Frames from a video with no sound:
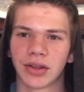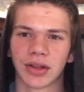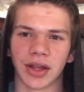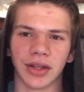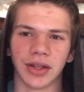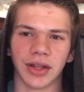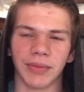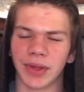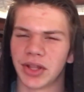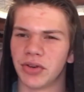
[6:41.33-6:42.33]
skate
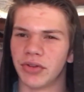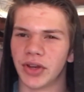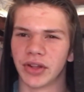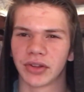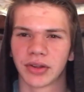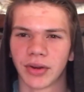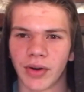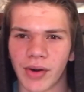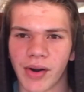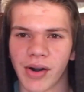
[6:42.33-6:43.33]
and make YouTube videos.
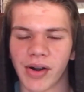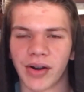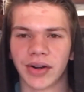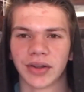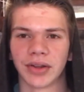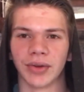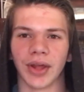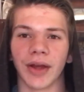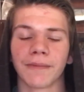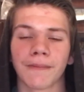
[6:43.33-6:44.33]
So yeah.